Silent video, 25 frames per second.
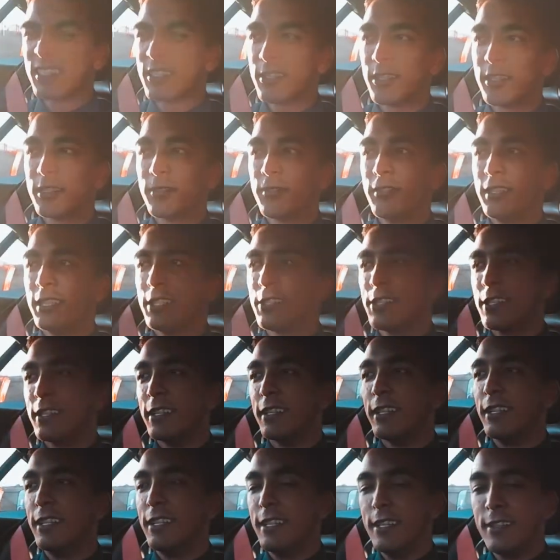car's finished in
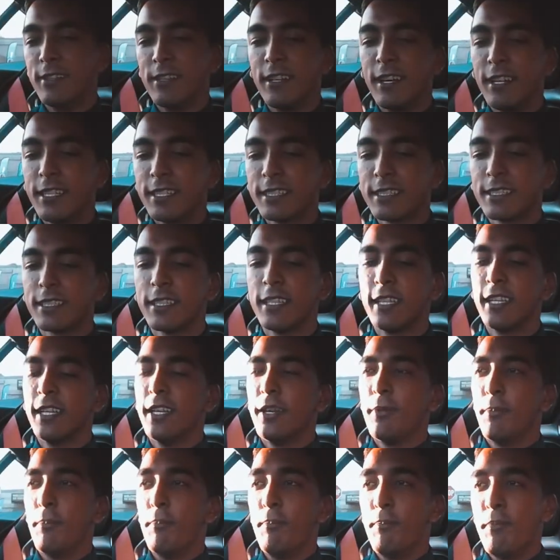a nice
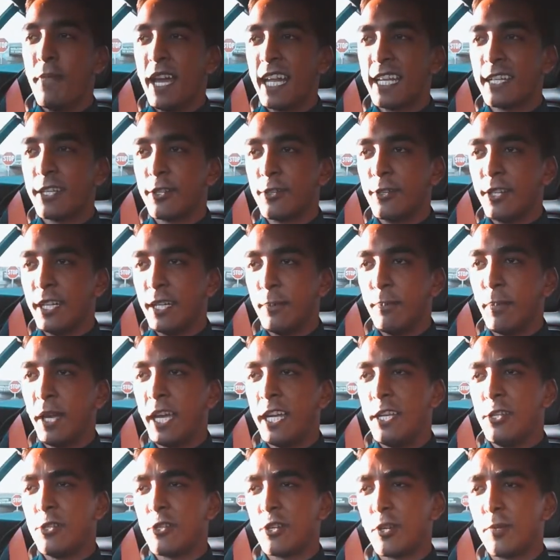matte grey
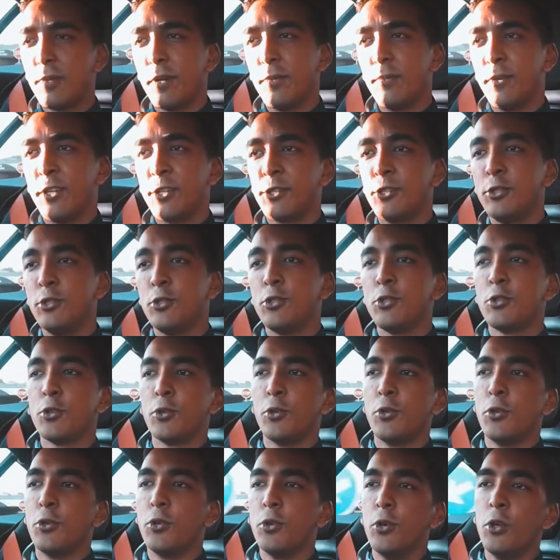paint job. I'm not too
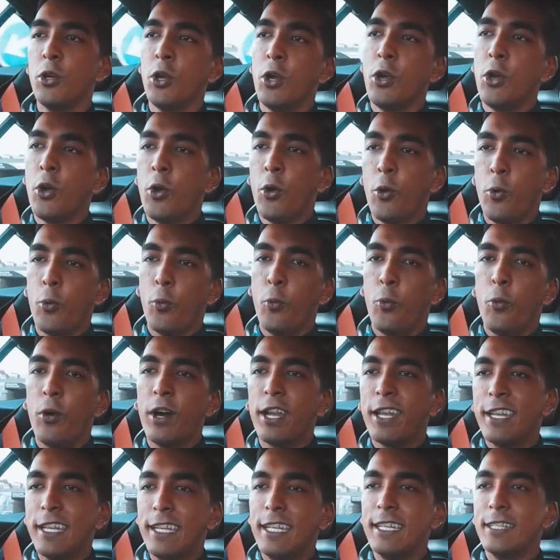sure
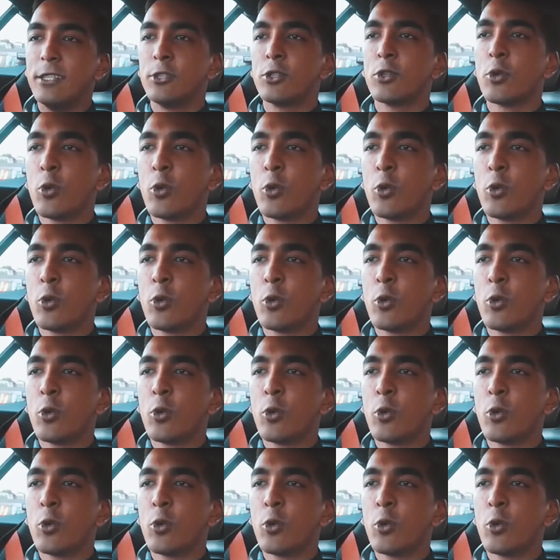what it is